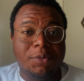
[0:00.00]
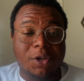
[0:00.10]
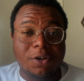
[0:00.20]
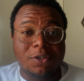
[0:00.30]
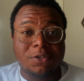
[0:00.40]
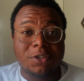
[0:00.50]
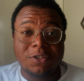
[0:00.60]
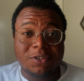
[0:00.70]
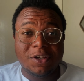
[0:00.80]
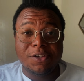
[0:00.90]
because
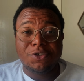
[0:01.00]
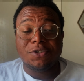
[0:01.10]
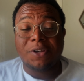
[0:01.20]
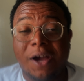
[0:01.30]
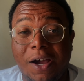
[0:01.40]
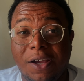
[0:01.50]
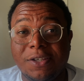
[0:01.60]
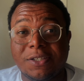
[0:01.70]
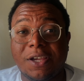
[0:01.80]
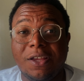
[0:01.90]
sometimes your
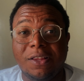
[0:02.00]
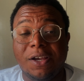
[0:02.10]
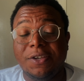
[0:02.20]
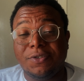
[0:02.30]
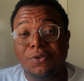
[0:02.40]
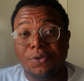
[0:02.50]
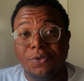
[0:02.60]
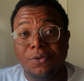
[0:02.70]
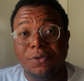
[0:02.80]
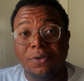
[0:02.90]
eyes can lie to
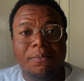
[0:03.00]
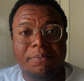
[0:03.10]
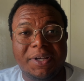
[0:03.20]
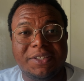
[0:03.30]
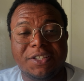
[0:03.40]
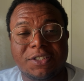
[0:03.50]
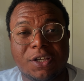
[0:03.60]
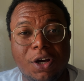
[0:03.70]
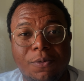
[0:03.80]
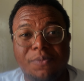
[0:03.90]
you, but the
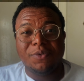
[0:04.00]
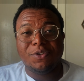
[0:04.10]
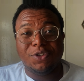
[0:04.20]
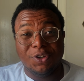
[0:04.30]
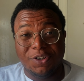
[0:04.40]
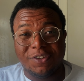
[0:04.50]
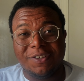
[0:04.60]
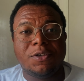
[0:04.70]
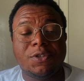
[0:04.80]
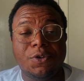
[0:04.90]
scope don't.
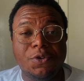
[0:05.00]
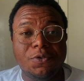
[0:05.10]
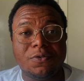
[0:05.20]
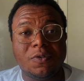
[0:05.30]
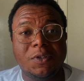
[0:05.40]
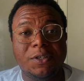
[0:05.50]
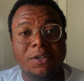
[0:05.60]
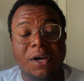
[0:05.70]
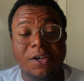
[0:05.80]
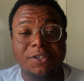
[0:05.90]
So usually
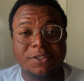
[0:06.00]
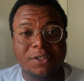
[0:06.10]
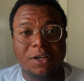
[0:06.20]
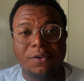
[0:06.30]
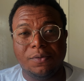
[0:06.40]
I start